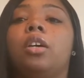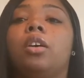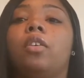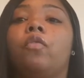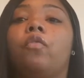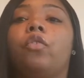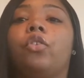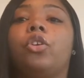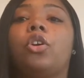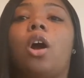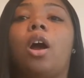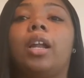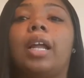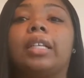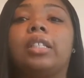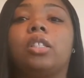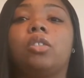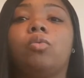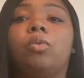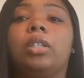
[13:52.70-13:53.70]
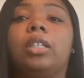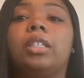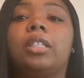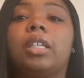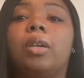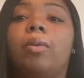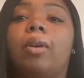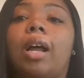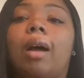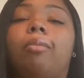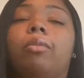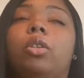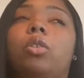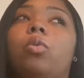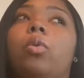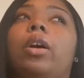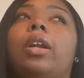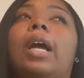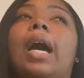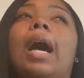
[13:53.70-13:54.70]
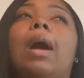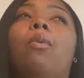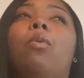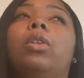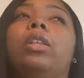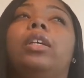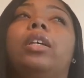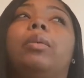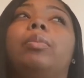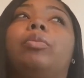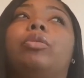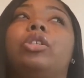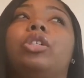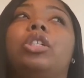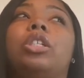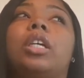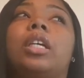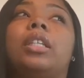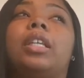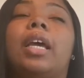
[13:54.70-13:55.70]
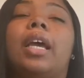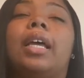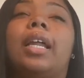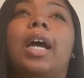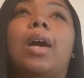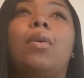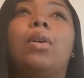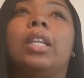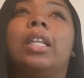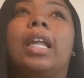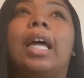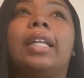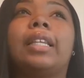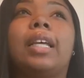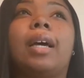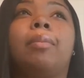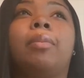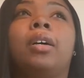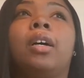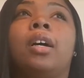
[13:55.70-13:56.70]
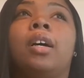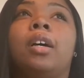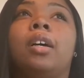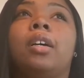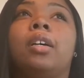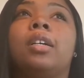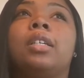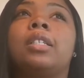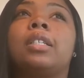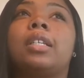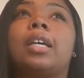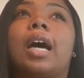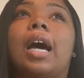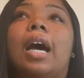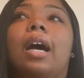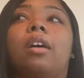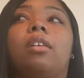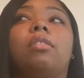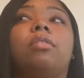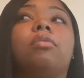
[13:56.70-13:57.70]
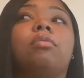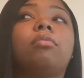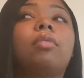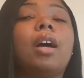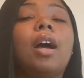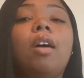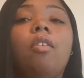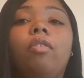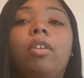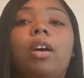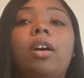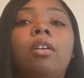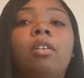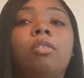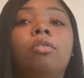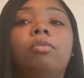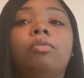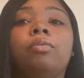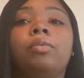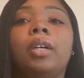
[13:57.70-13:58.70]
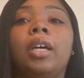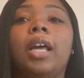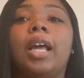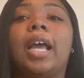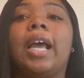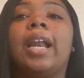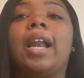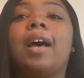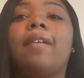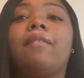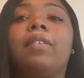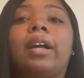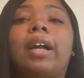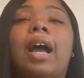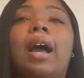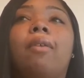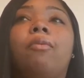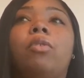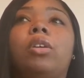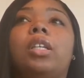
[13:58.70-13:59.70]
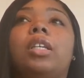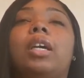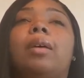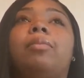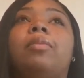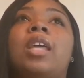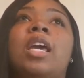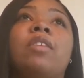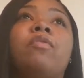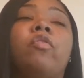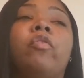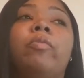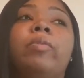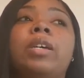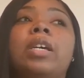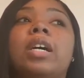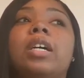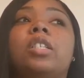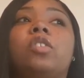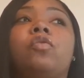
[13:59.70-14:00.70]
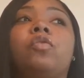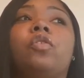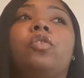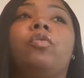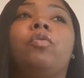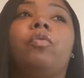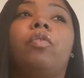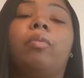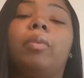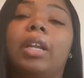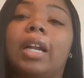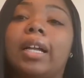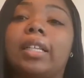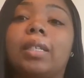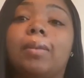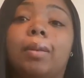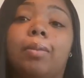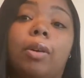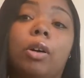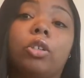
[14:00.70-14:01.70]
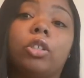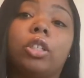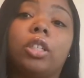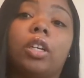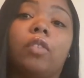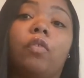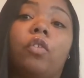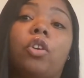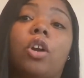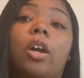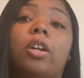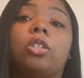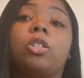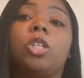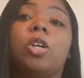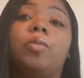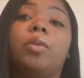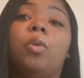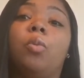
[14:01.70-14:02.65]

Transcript: for y'all like to really see what I'm doing, I really appreciate that. And I really like that because them. And I feel like I really am thankful because for, for me not to be posting, for y'all to still be